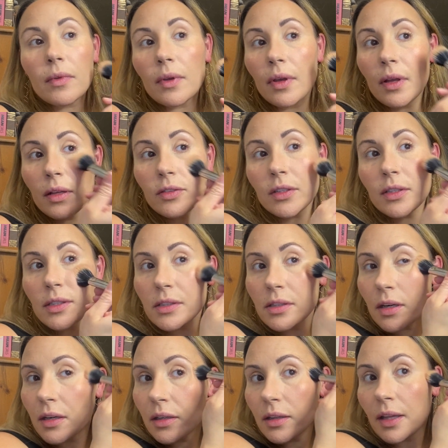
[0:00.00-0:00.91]
I'll just
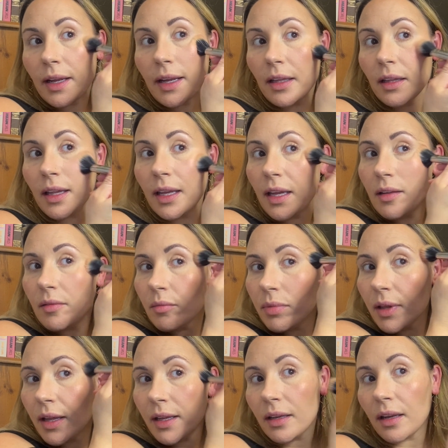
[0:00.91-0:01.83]
start lightly and
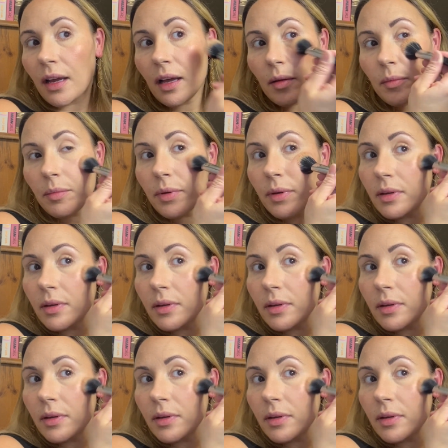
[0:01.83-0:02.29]
blend up.